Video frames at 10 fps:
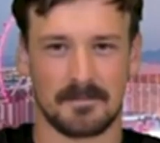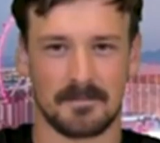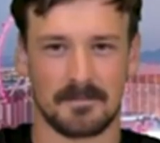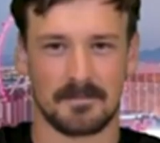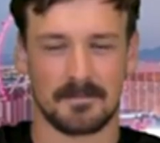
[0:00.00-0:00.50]

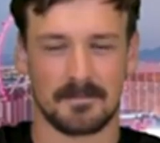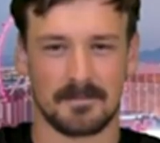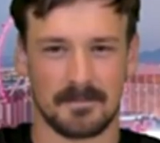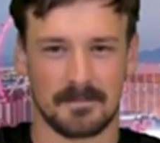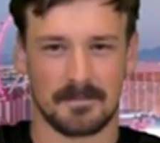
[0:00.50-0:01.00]

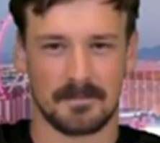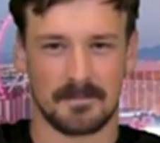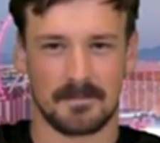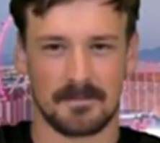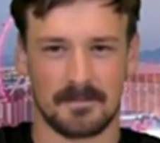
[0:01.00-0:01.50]

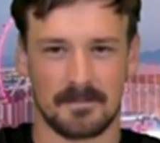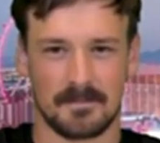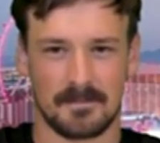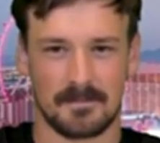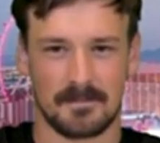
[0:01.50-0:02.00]

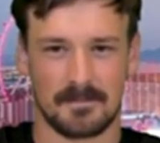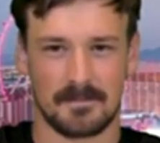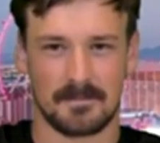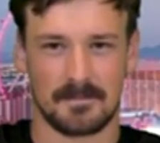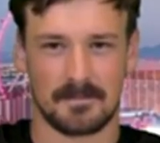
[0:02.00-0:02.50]

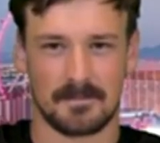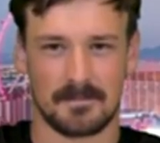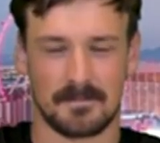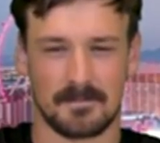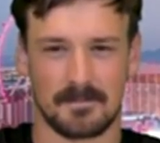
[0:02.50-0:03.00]

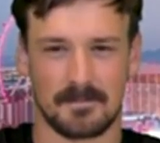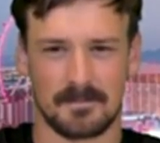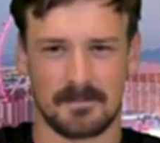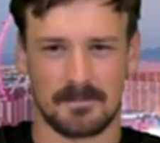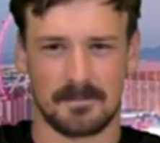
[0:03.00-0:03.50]

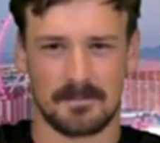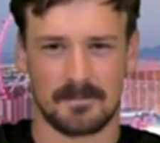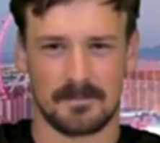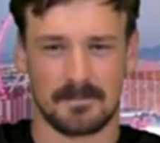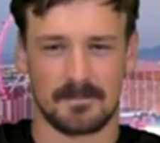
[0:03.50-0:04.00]

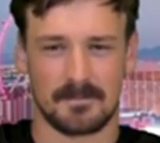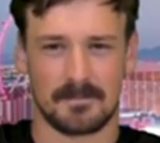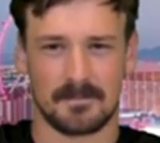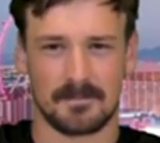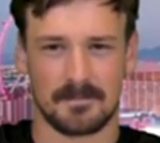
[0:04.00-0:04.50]

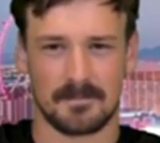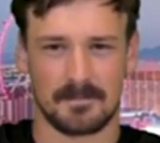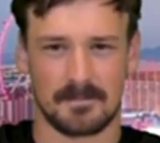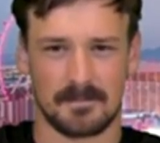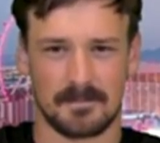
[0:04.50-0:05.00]

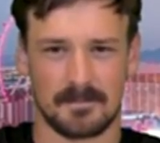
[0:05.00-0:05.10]
(silent)